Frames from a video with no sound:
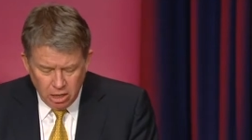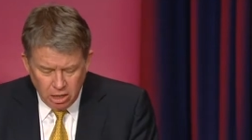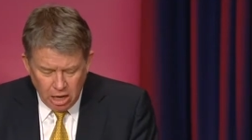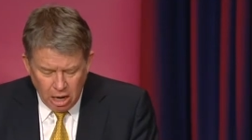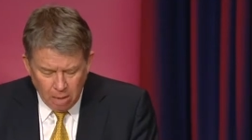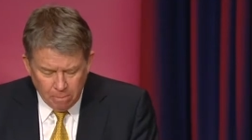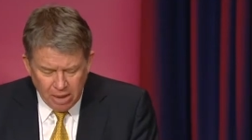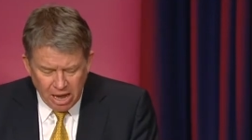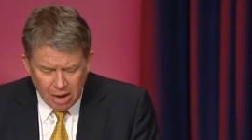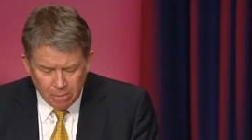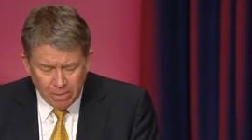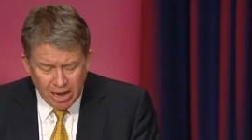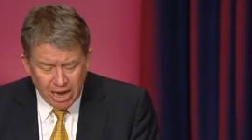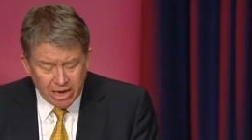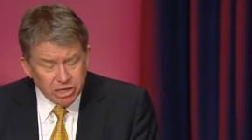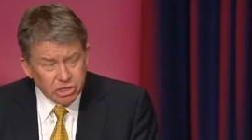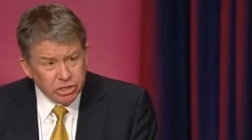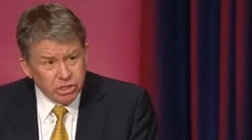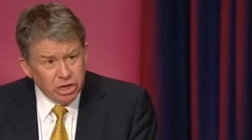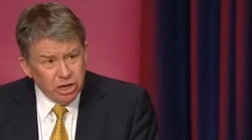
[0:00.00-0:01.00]
about
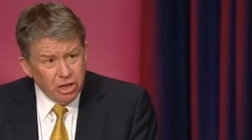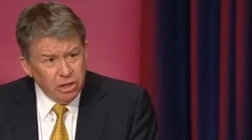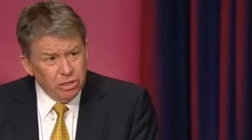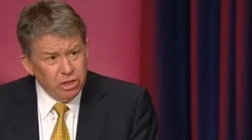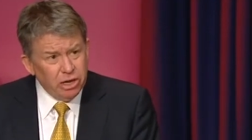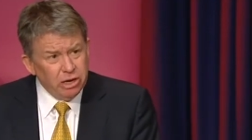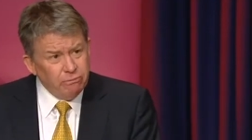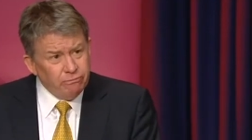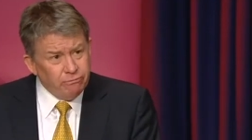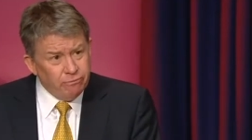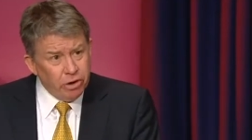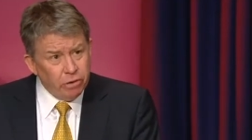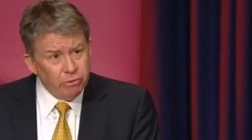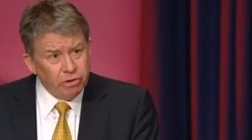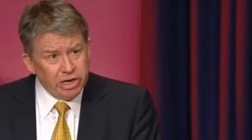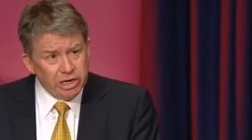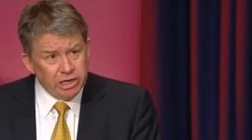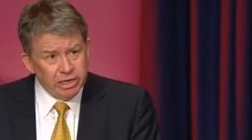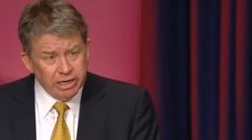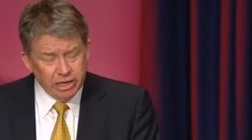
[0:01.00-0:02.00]
matters that are very
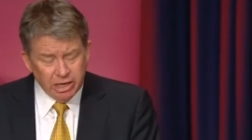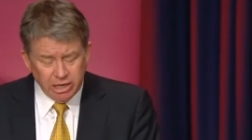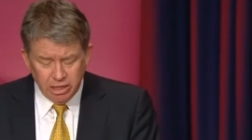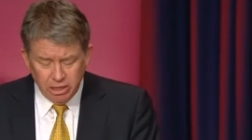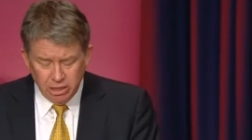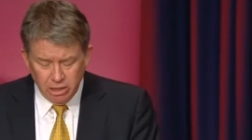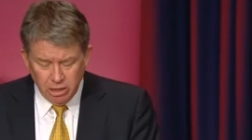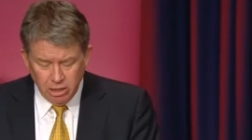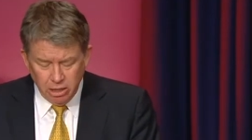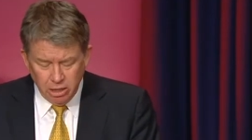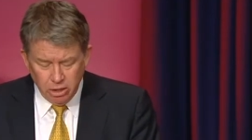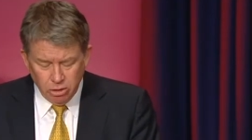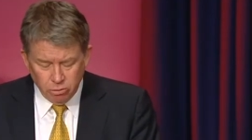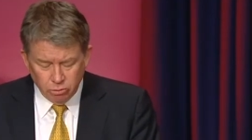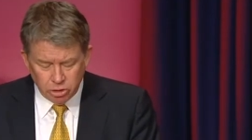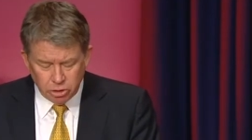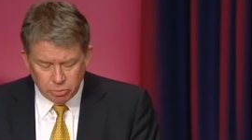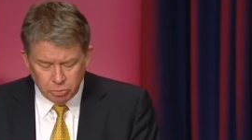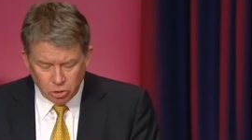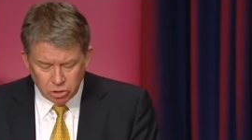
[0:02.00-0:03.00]
clearly the
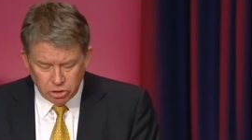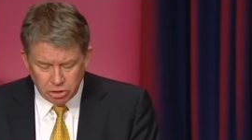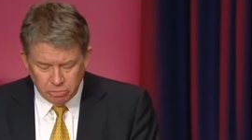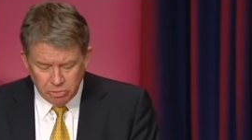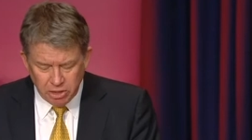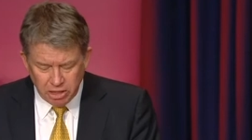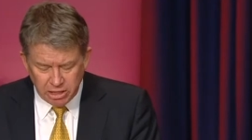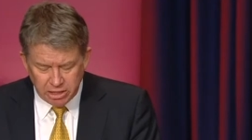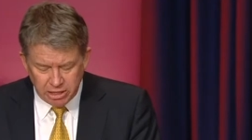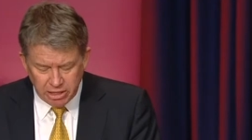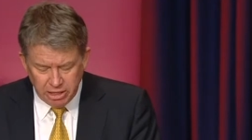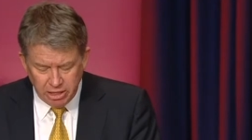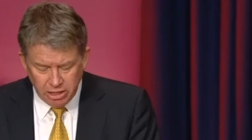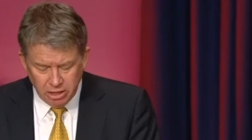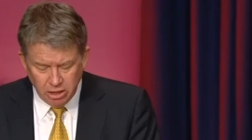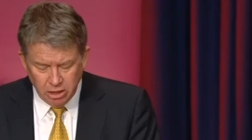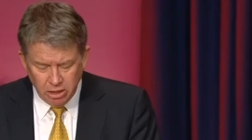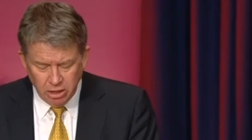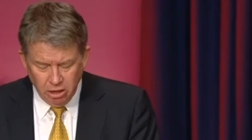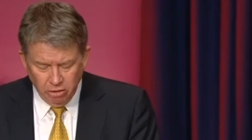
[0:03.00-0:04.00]
responsibility
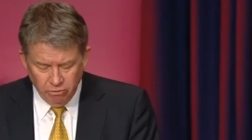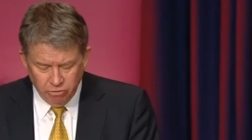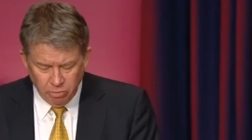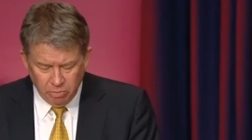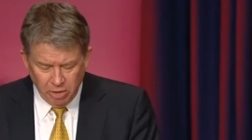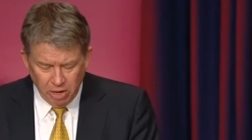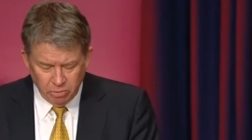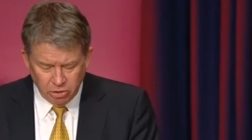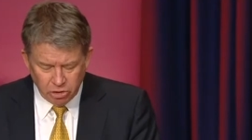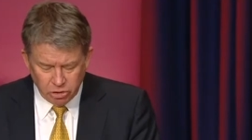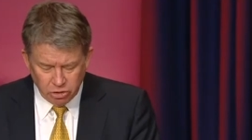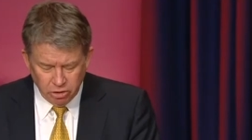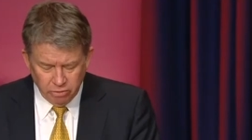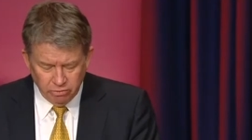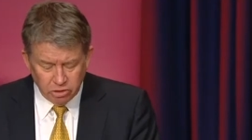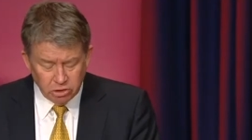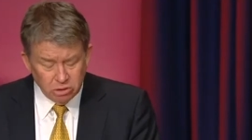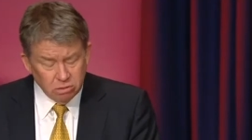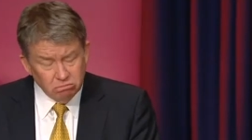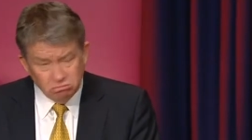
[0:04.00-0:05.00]
of the public
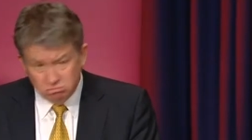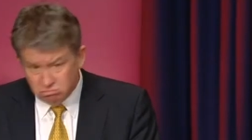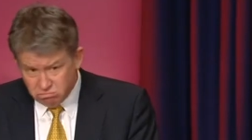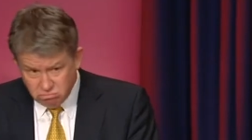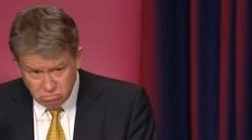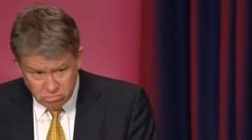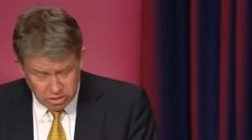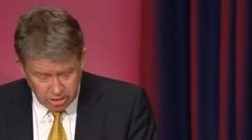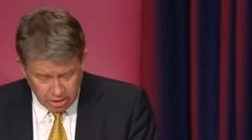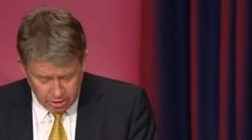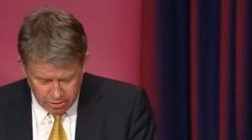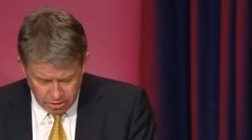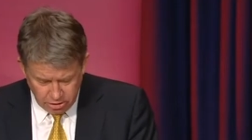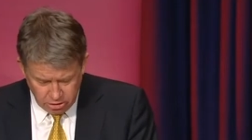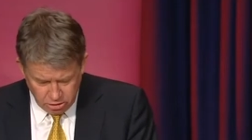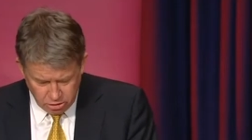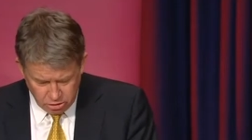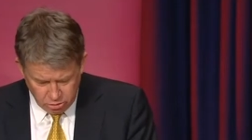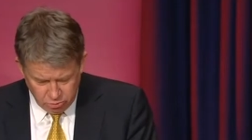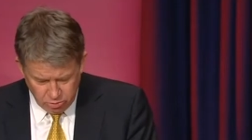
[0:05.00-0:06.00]
service, nothing
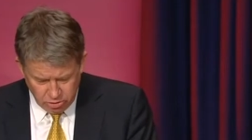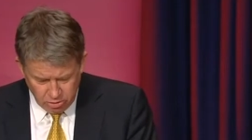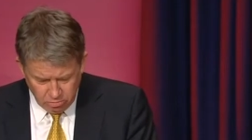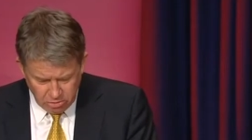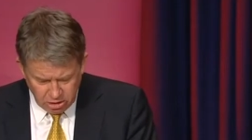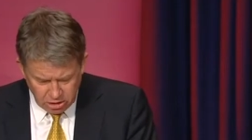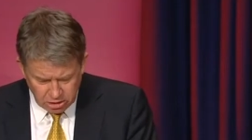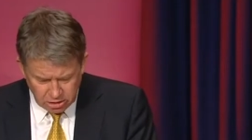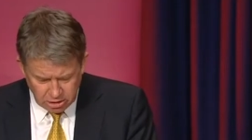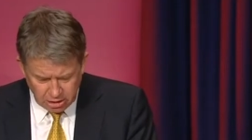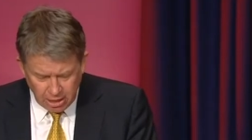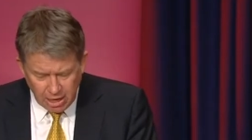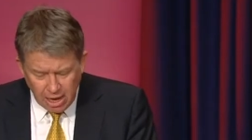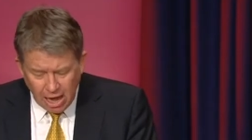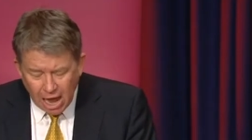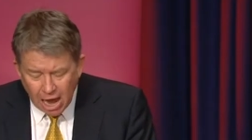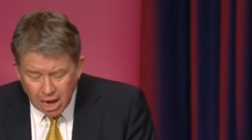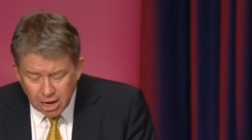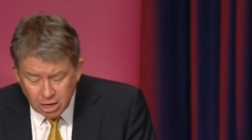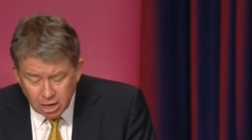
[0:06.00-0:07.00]
to do with the minister.
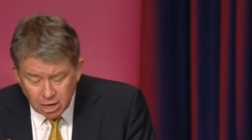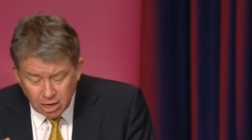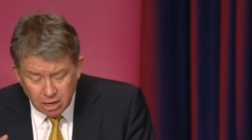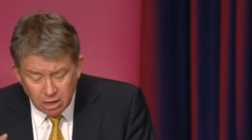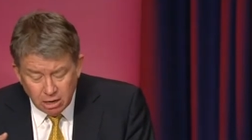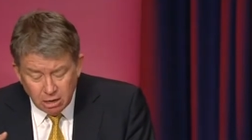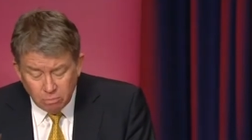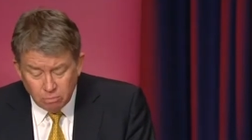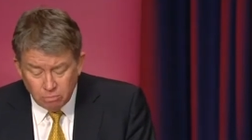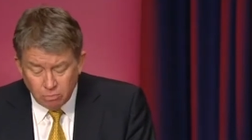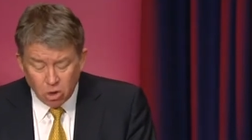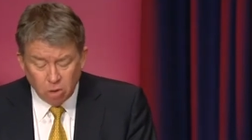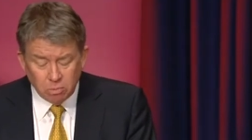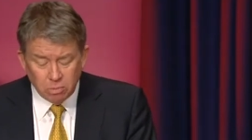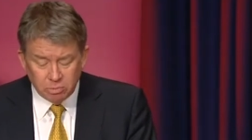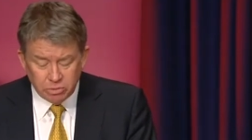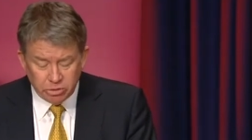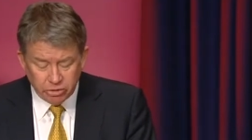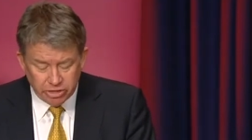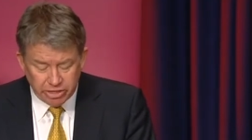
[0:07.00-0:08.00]
And
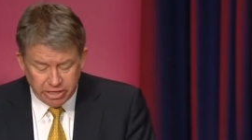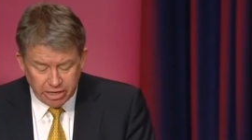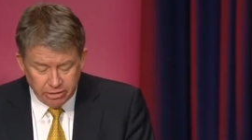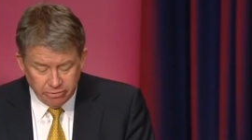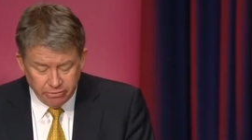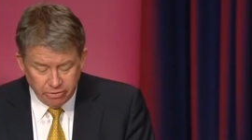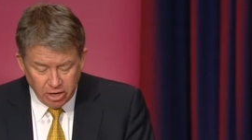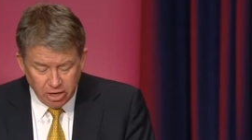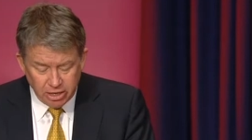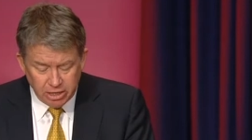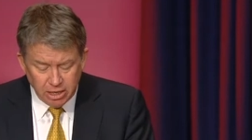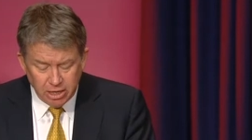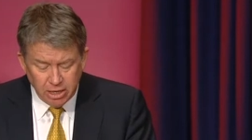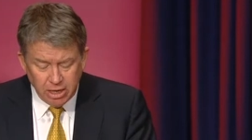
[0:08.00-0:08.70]
problems are identified.